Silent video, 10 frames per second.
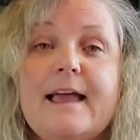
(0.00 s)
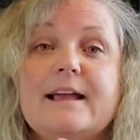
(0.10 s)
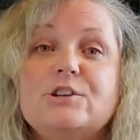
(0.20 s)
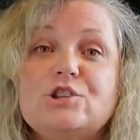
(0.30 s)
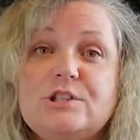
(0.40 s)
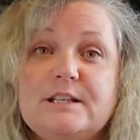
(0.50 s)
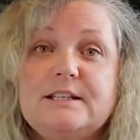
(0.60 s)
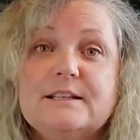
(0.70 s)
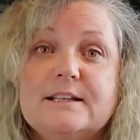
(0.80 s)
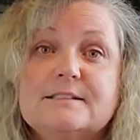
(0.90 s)
and she
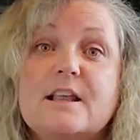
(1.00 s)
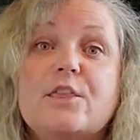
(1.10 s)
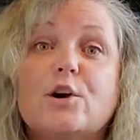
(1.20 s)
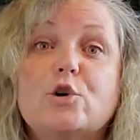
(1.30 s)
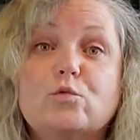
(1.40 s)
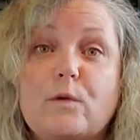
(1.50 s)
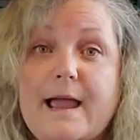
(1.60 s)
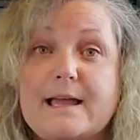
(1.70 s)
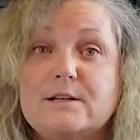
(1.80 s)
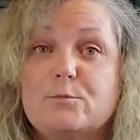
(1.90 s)
does the
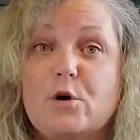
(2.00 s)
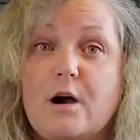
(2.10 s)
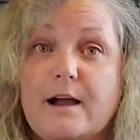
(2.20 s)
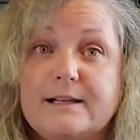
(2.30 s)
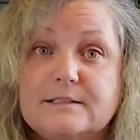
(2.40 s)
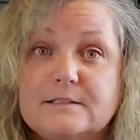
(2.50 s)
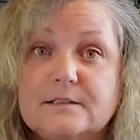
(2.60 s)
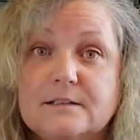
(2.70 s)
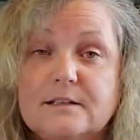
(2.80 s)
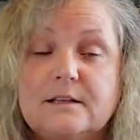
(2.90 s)
grand prize.
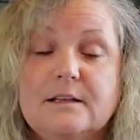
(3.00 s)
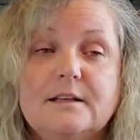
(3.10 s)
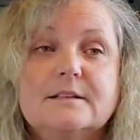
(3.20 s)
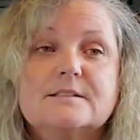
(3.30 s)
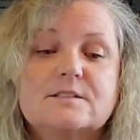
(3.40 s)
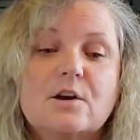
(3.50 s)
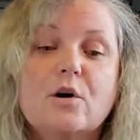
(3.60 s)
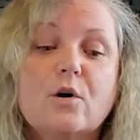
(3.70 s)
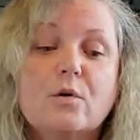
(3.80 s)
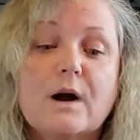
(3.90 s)

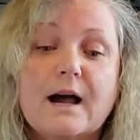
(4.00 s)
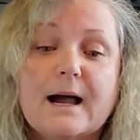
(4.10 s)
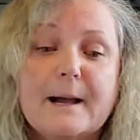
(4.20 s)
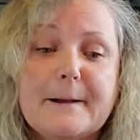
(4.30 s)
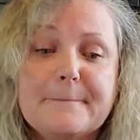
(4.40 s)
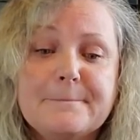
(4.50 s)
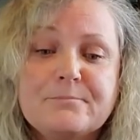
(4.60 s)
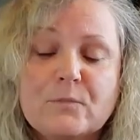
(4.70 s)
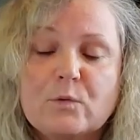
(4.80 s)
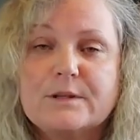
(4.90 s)
So, um,
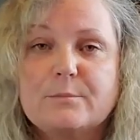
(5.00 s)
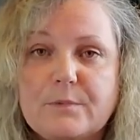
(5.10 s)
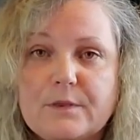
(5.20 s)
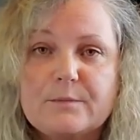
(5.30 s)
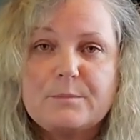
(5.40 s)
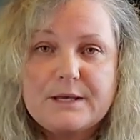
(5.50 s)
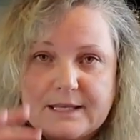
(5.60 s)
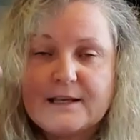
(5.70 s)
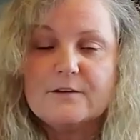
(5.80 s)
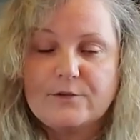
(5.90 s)
well, the, the
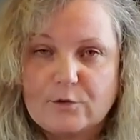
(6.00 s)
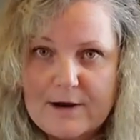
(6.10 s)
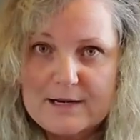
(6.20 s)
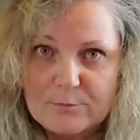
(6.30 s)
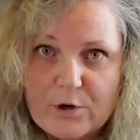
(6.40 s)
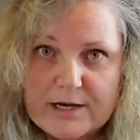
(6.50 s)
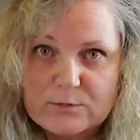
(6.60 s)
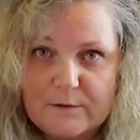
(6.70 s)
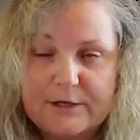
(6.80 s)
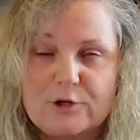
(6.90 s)
picking of the grand prize
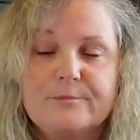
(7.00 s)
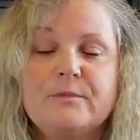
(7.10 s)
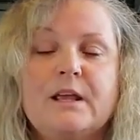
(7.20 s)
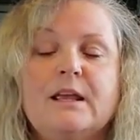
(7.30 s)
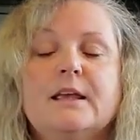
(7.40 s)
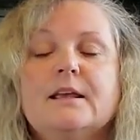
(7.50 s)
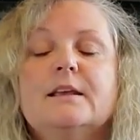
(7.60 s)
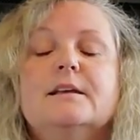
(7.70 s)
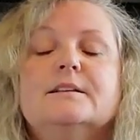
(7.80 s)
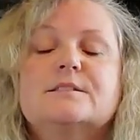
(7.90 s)
winner.
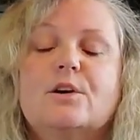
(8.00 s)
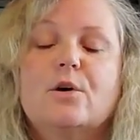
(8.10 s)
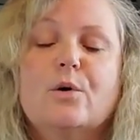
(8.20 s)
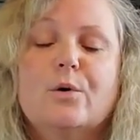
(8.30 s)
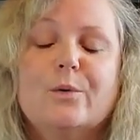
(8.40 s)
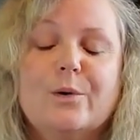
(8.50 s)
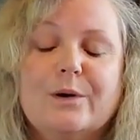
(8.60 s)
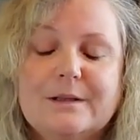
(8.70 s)
So,